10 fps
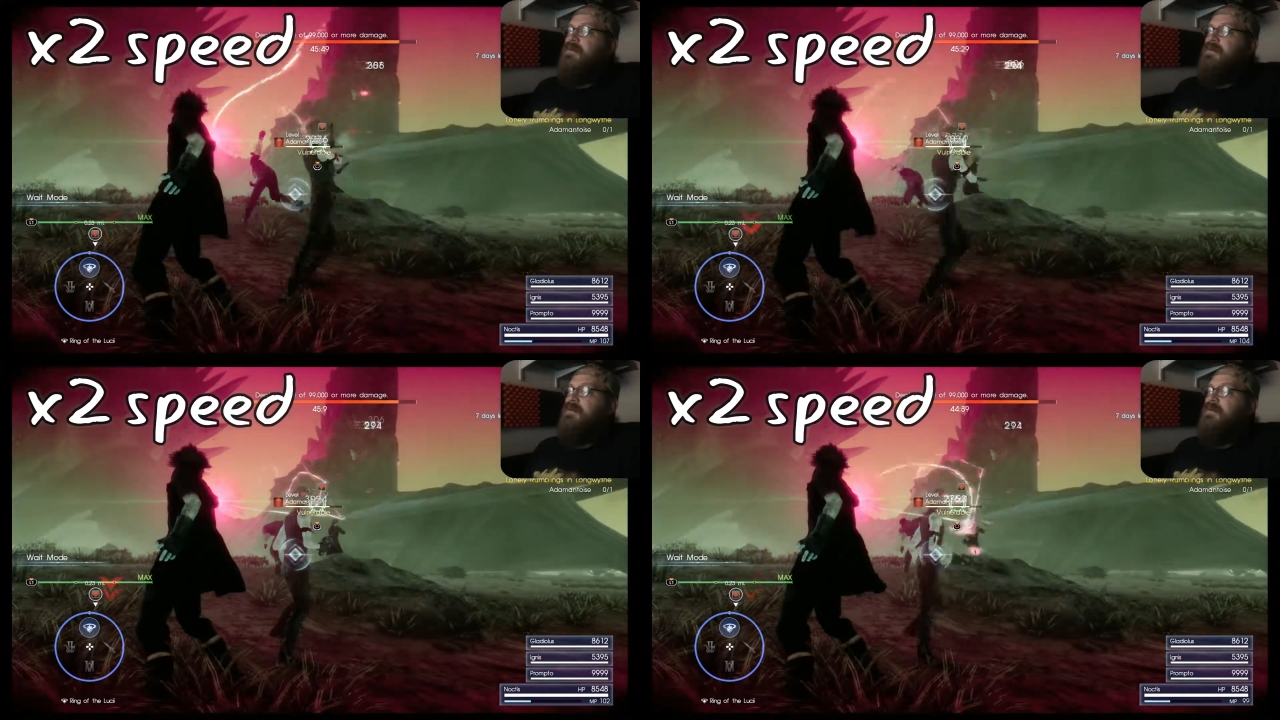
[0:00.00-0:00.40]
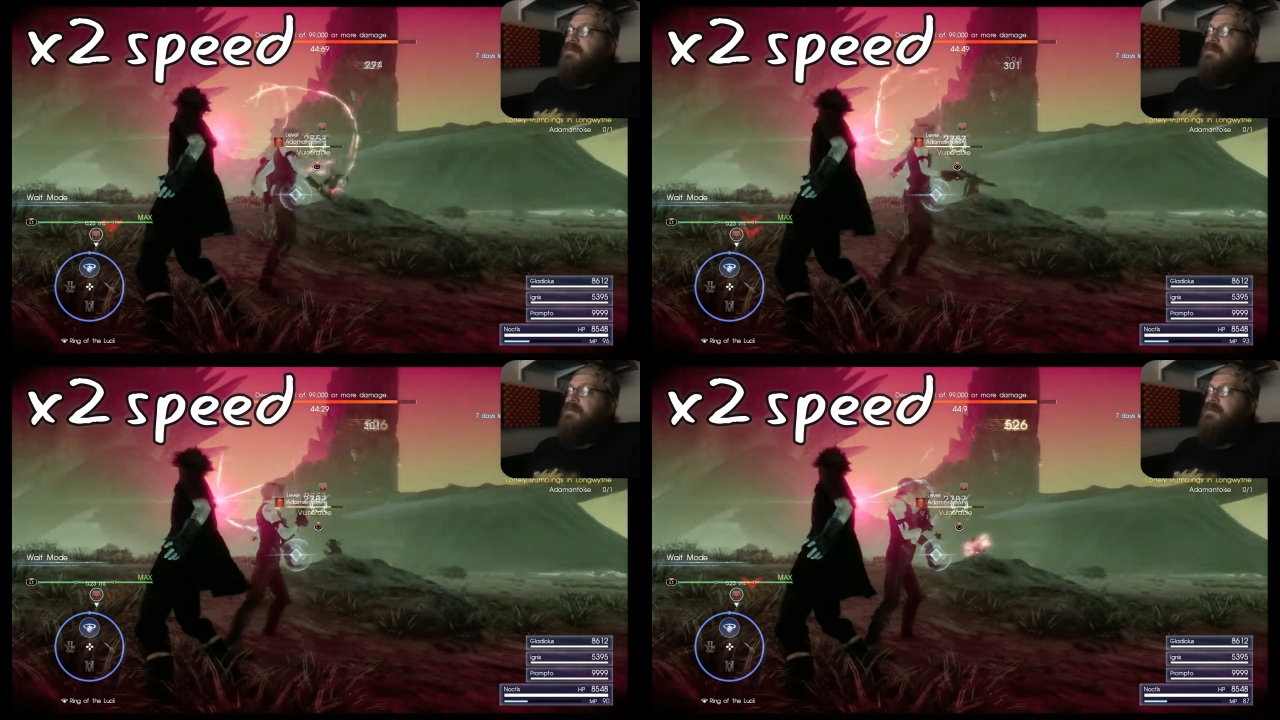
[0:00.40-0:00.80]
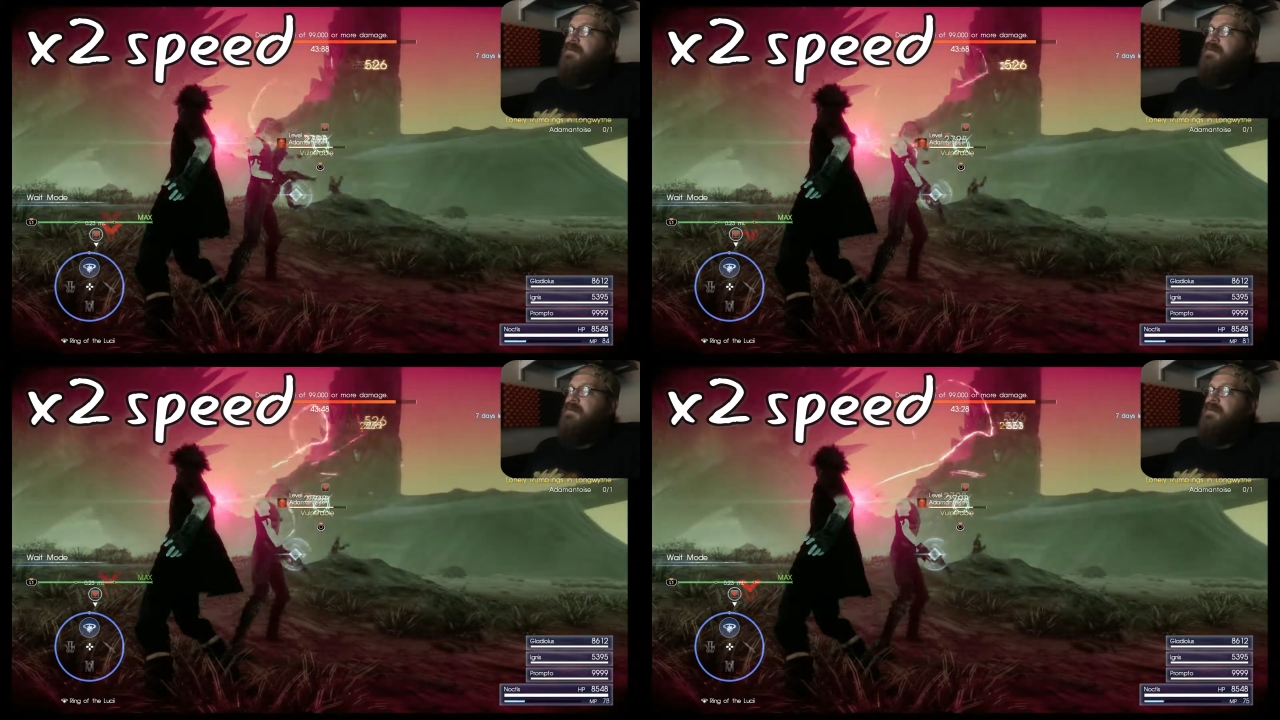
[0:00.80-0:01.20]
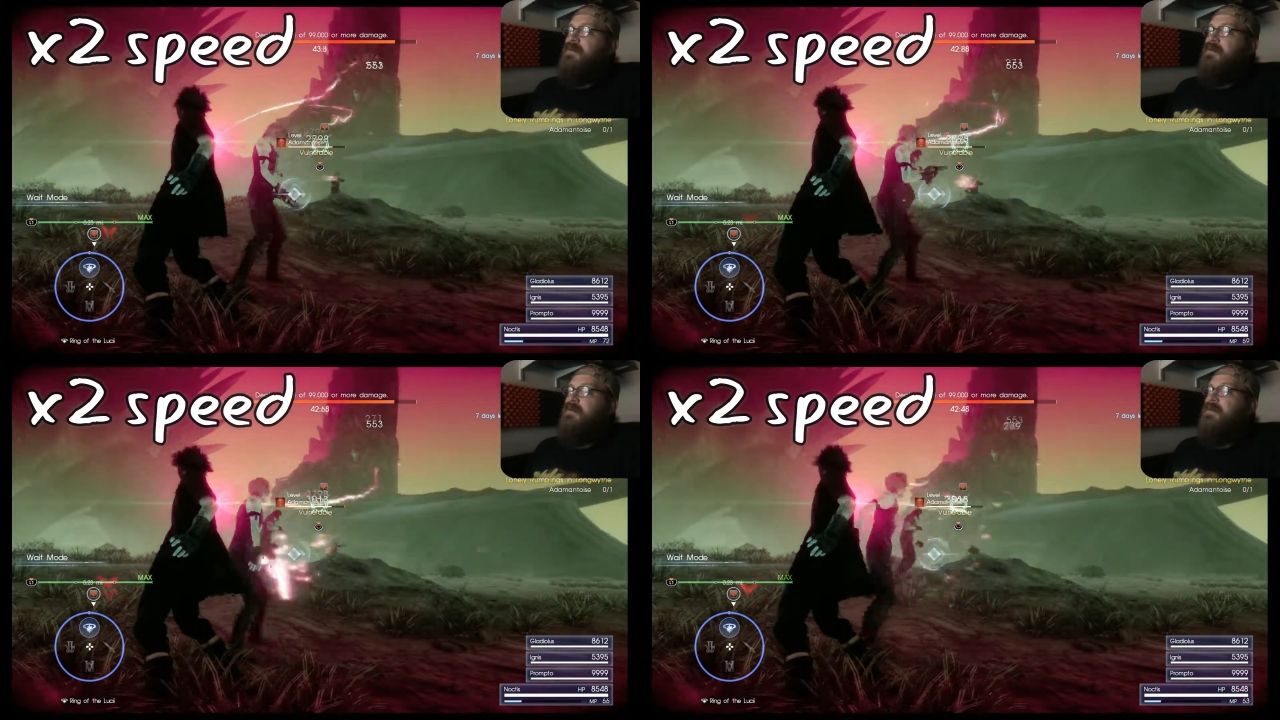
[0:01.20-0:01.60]

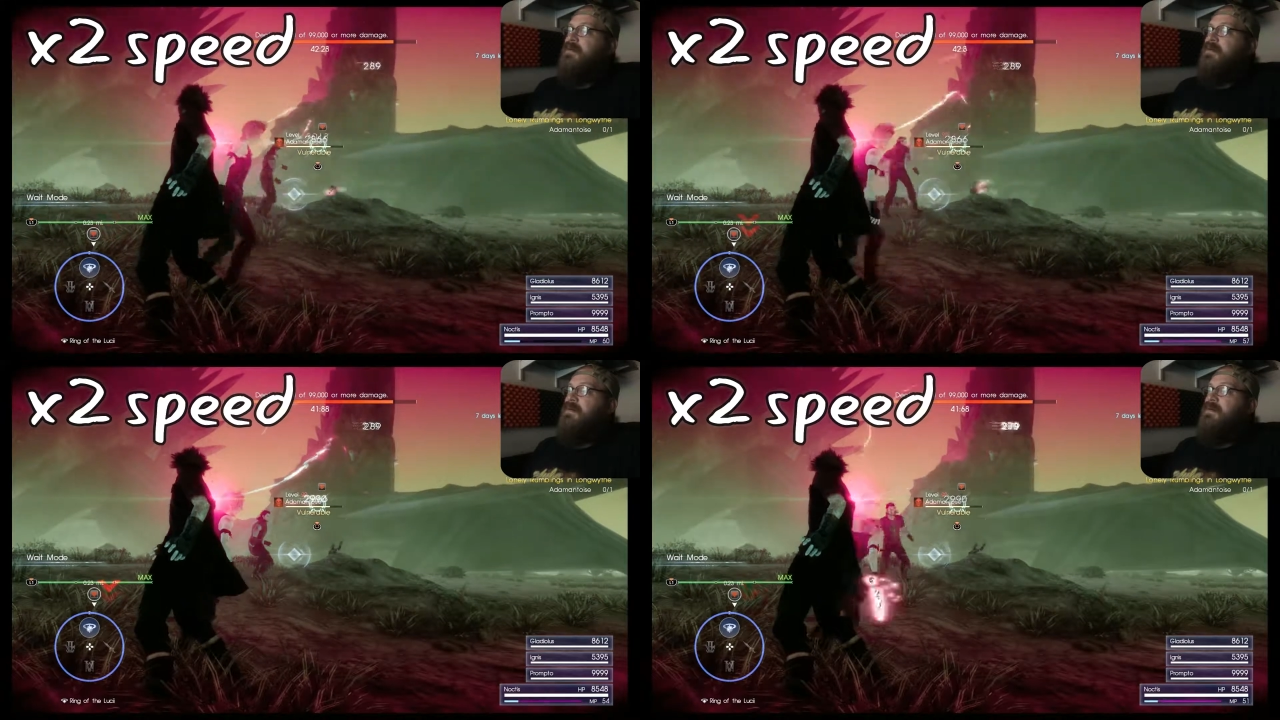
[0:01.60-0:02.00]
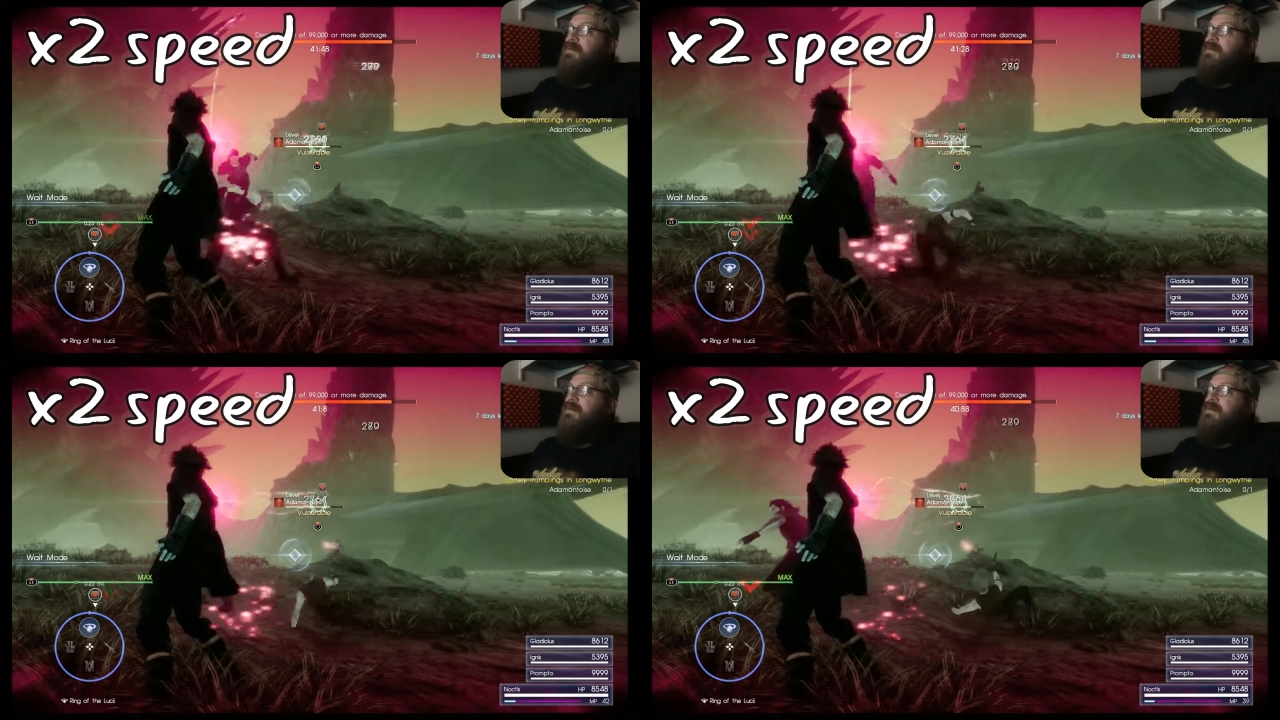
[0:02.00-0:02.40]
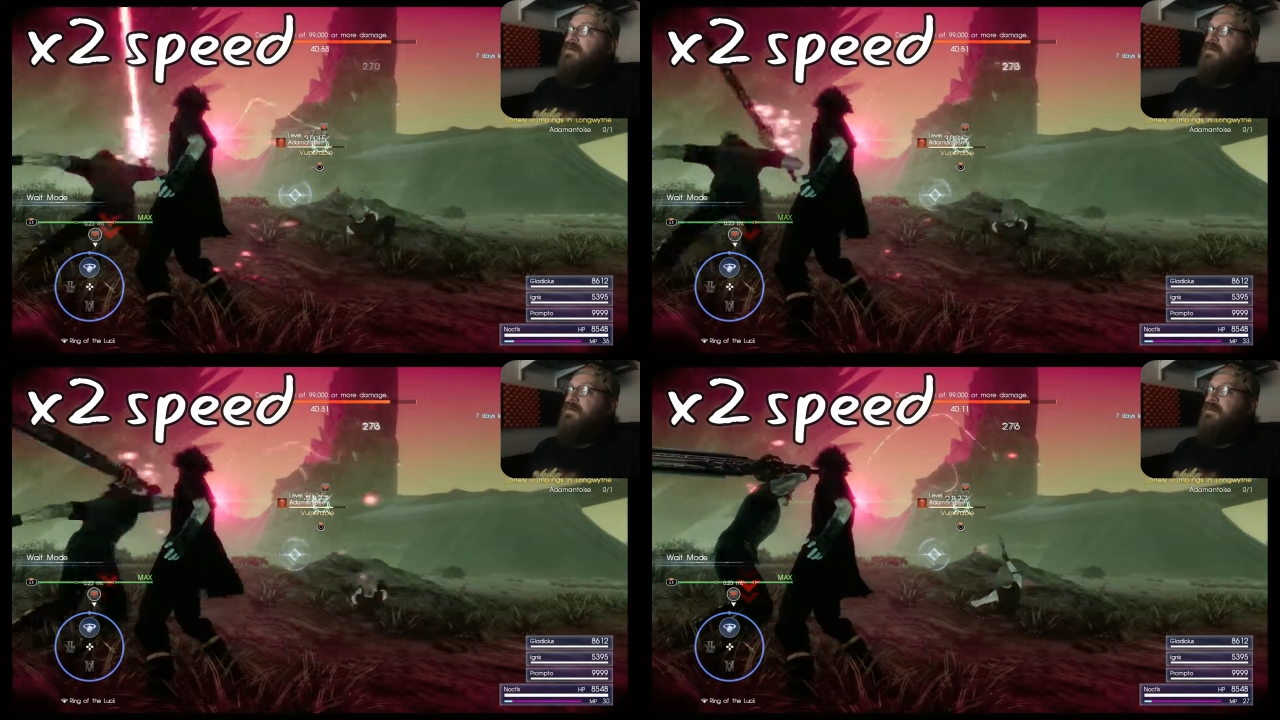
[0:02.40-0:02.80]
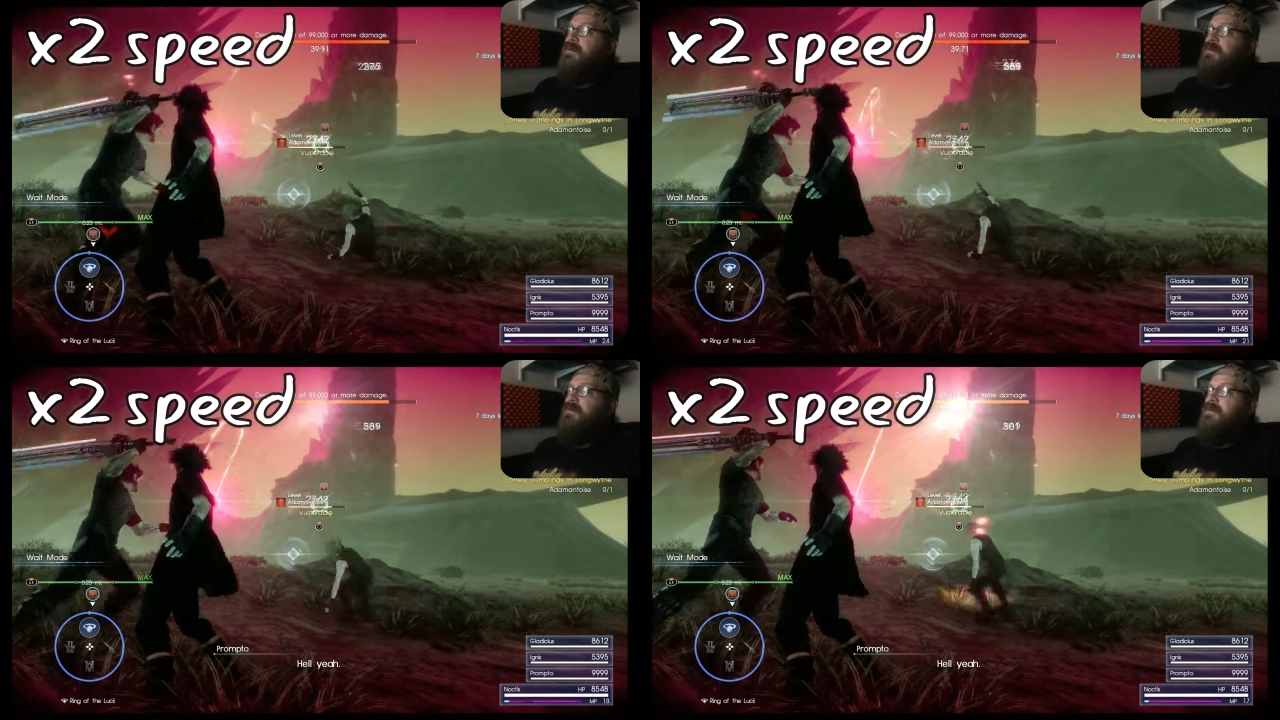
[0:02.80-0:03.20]

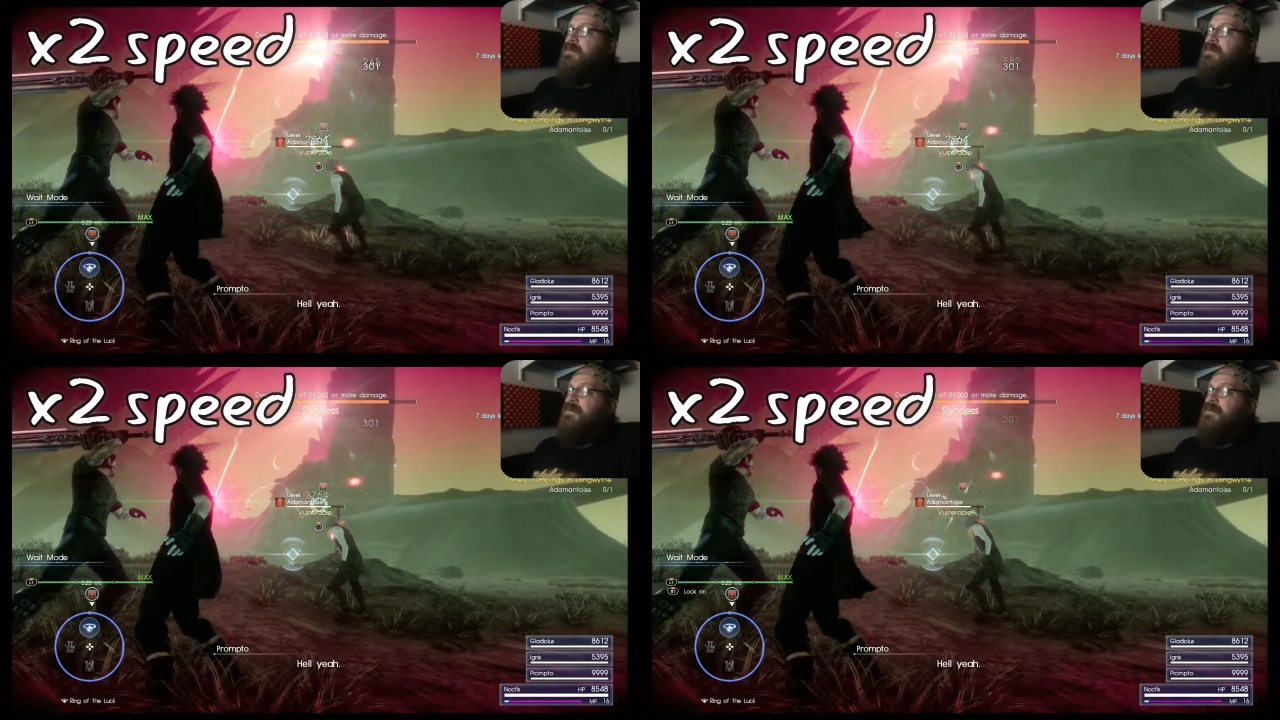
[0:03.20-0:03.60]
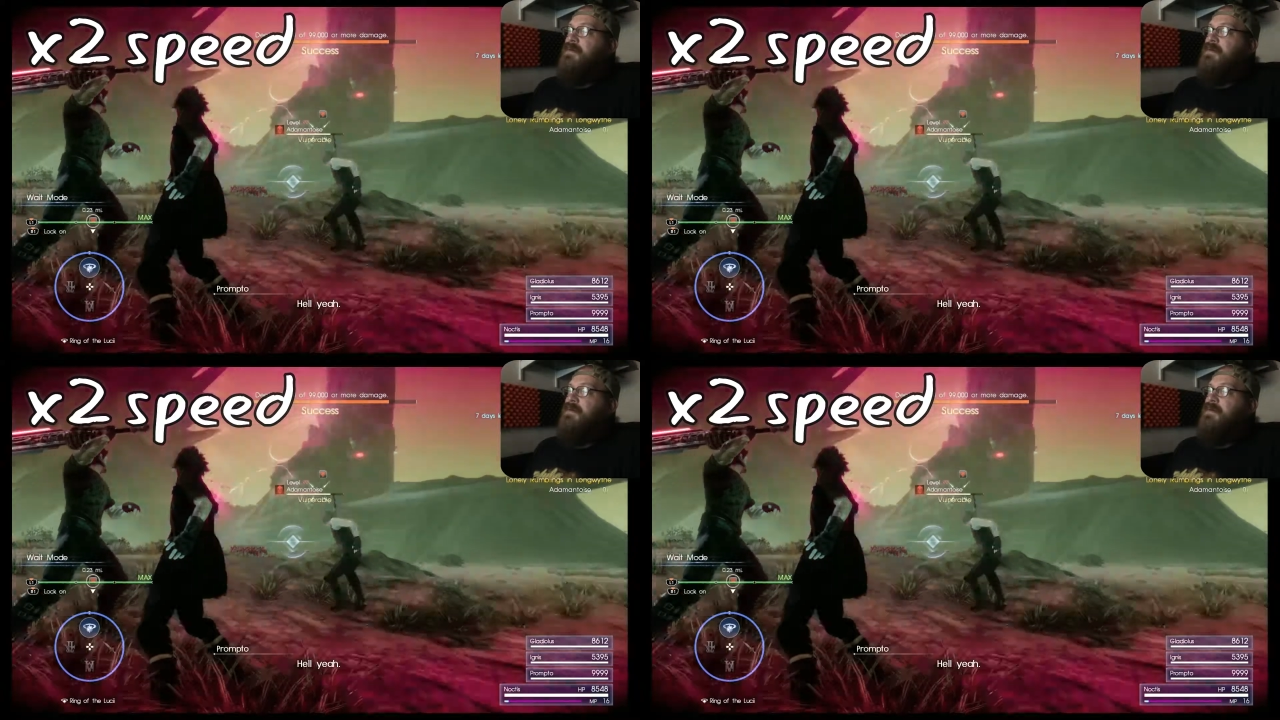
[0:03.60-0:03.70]
Nobody speaks.